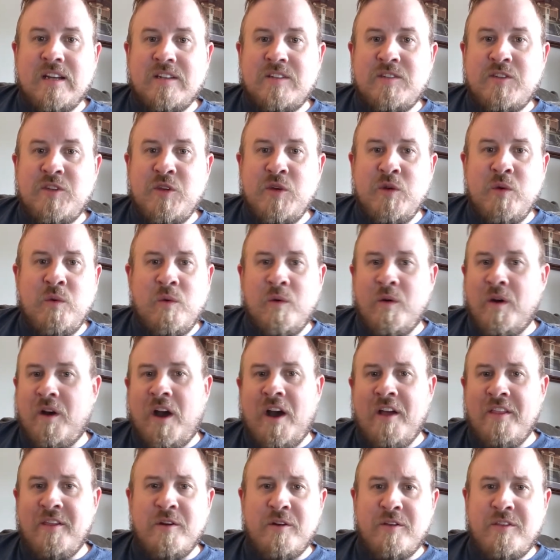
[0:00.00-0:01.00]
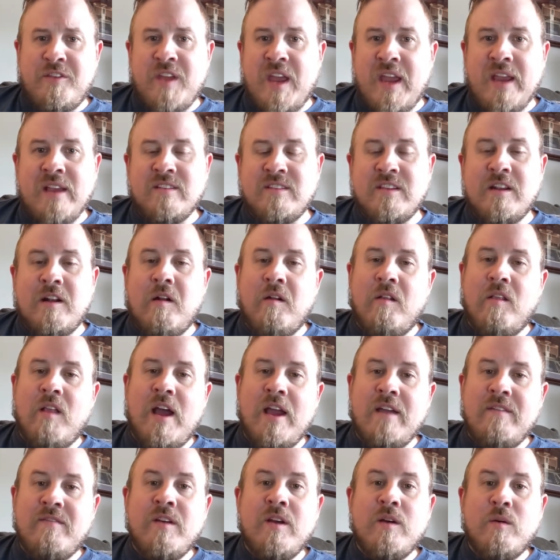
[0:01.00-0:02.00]
to other things in our
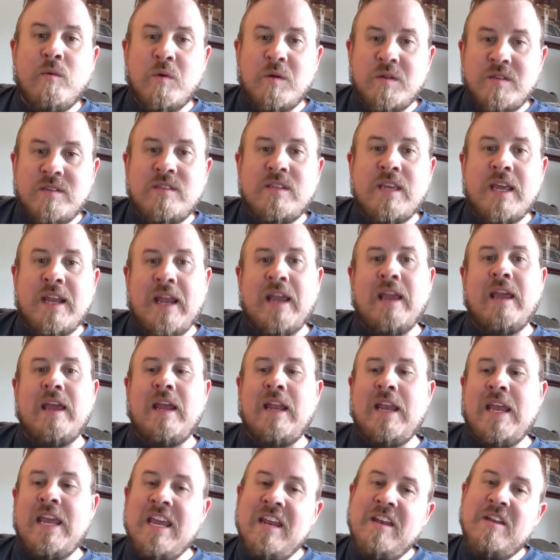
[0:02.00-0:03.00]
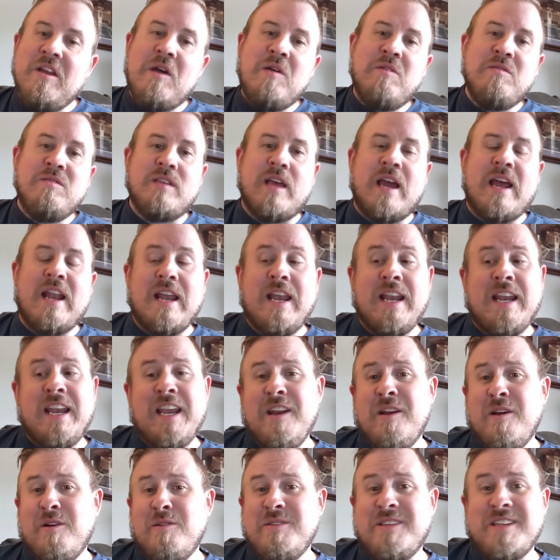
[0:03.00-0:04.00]
life, we're sinning, and he knows that, and
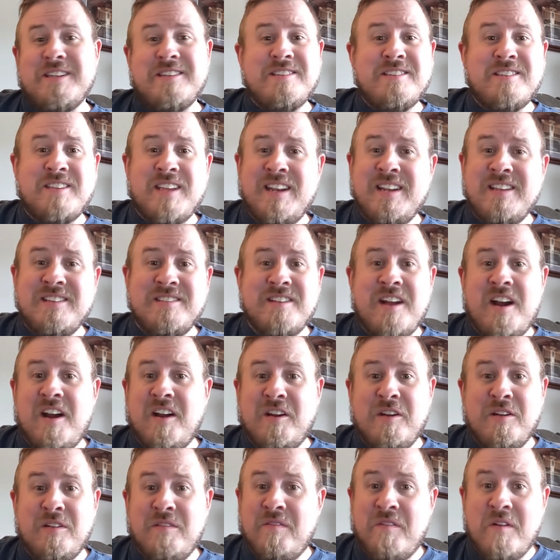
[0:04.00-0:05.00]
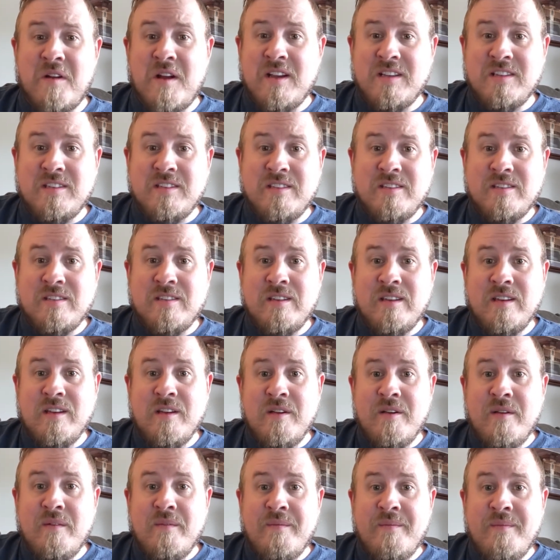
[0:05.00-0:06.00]
he knows that sin is not good for us.
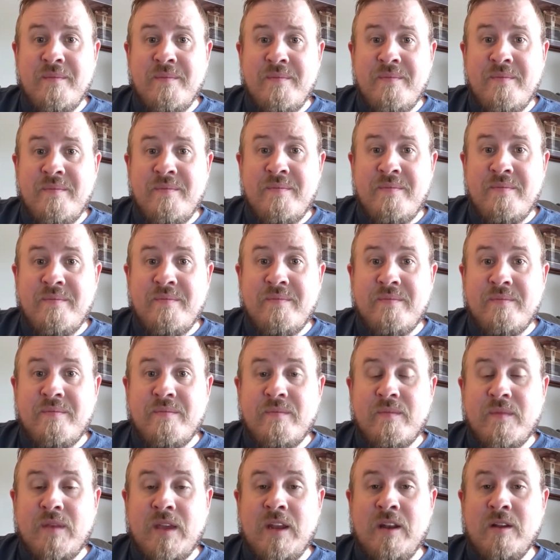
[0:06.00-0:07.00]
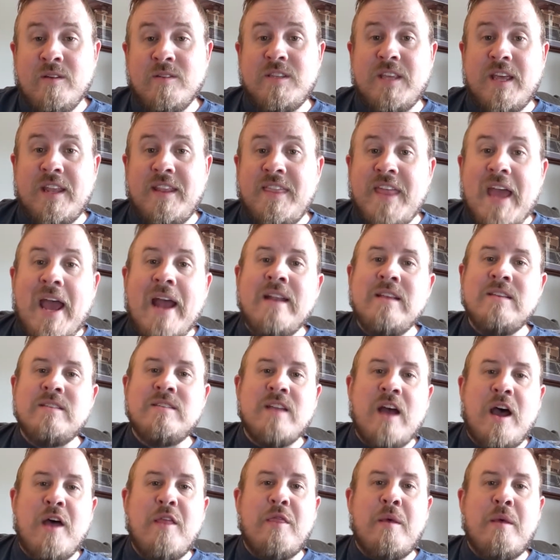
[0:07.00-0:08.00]
He knows that that
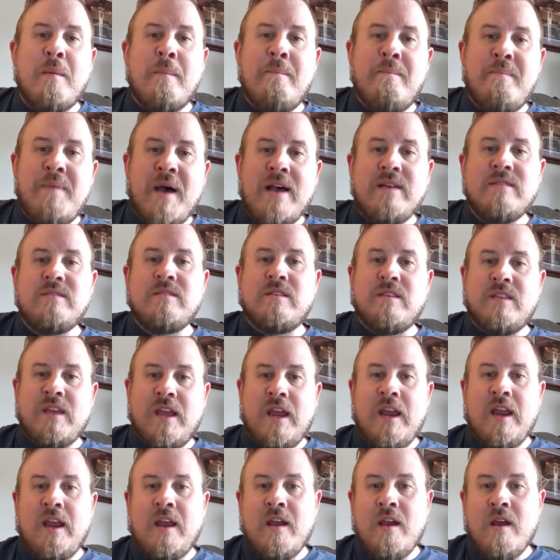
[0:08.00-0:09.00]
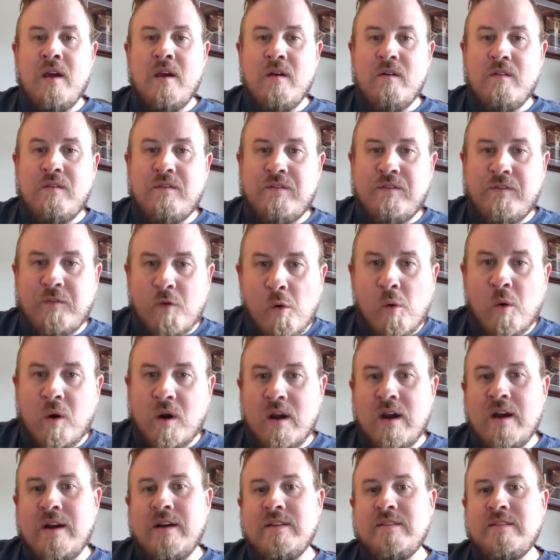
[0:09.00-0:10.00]
is not the best thing
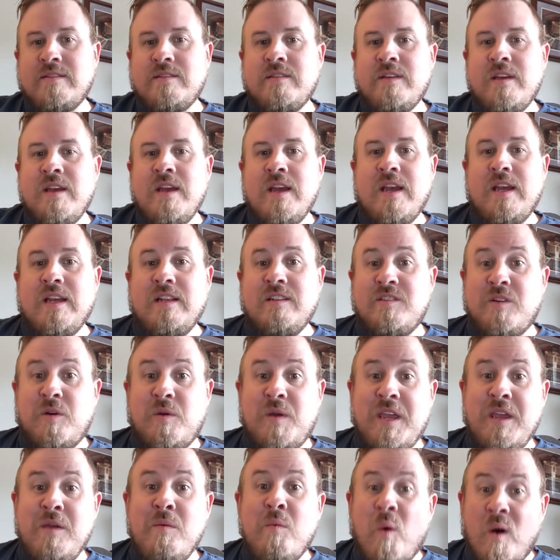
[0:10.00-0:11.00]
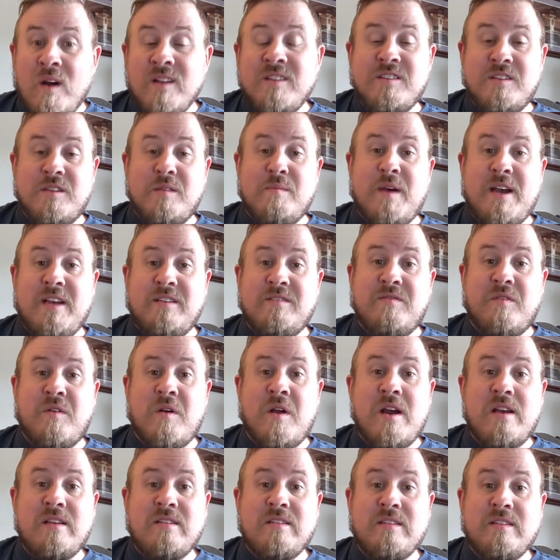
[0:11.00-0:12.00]
for us, and so he wants the best
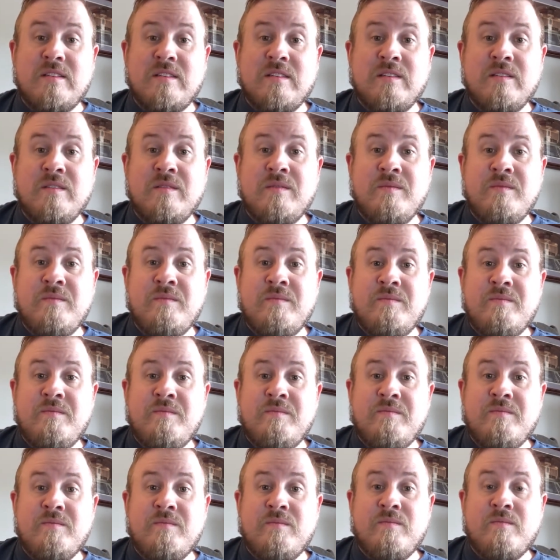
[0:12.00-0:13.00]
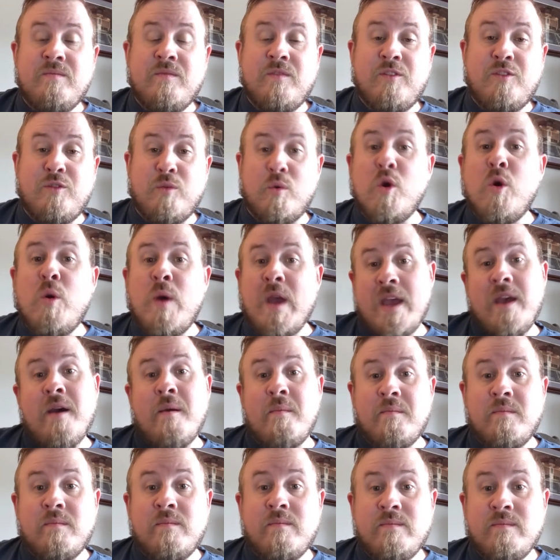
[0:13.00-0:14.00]
for us through
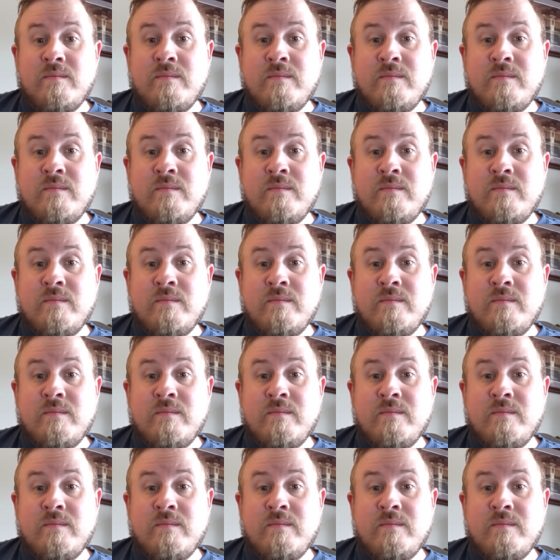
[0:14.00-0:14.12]
him.